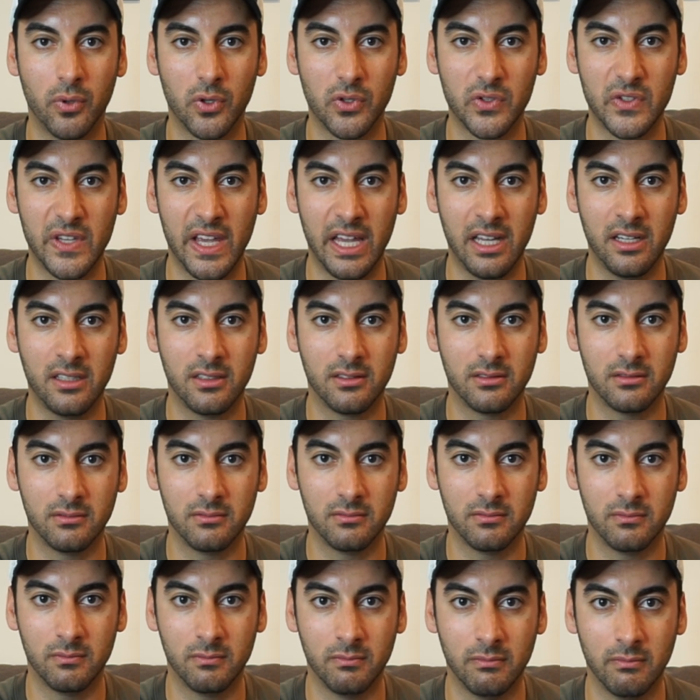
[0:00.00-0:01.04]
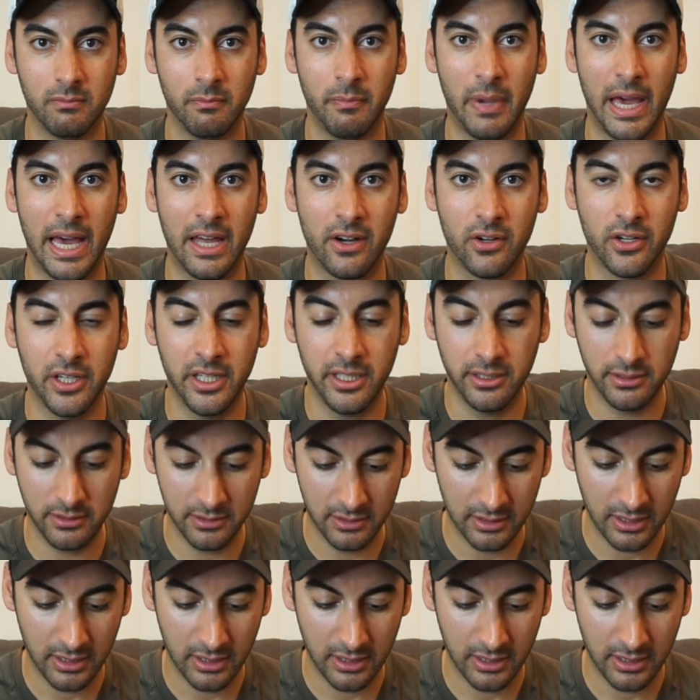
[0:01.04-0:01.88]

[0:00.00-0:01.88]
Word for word: percent battery,